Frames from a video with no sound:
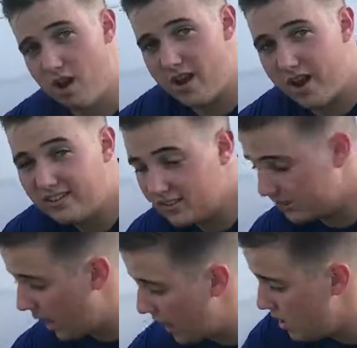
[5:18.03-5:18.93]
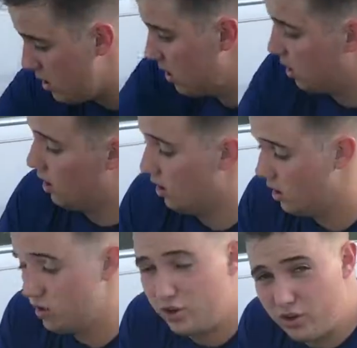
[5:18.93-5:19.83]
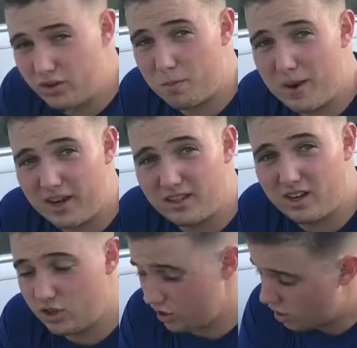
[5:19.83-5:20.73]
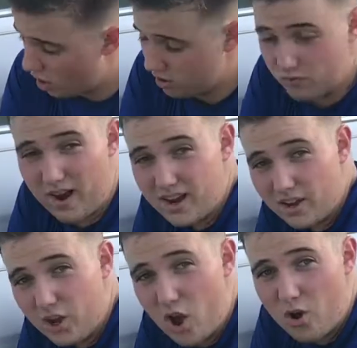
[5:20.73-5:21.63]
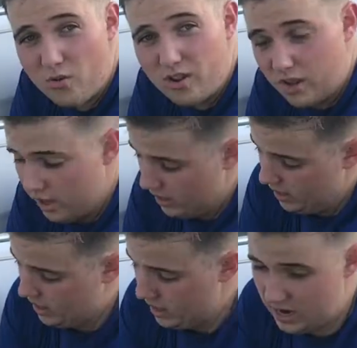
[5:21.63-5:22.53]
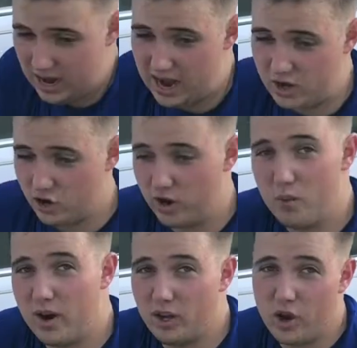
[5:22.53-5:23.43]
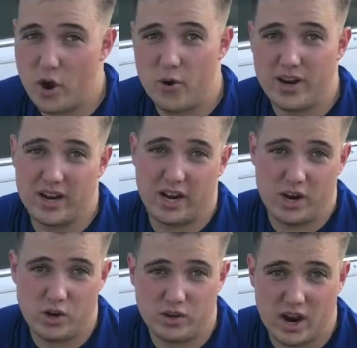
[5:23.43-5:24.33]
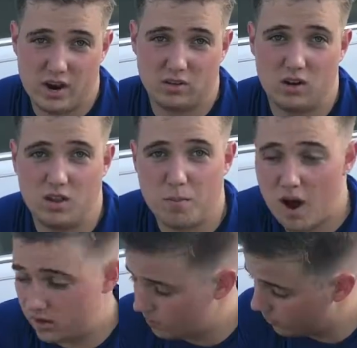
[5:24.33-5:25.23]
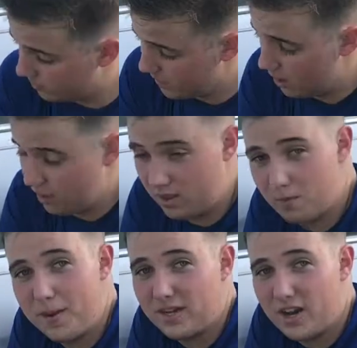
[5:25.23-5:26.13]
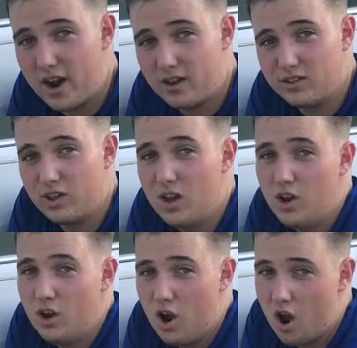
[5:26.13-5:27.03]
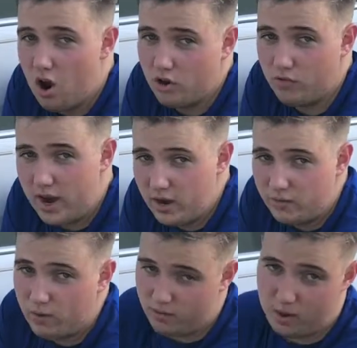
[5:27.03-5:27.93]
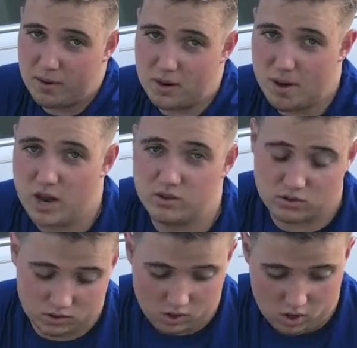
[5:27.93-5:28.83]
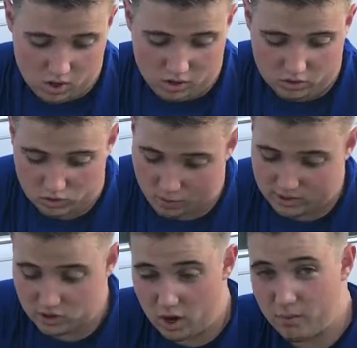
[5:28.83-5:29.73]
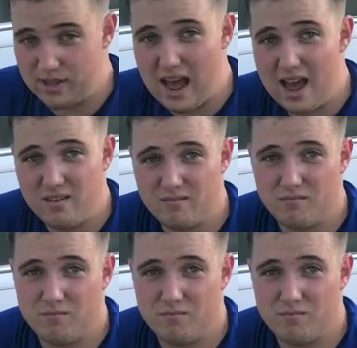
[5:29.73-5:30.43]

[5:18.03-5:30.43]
on nice and tight, your car is ready to go, and you're gonna wanna go and get a new tire as soon as possible because these spare tires aren't rated for very many miles. So once you're done with that,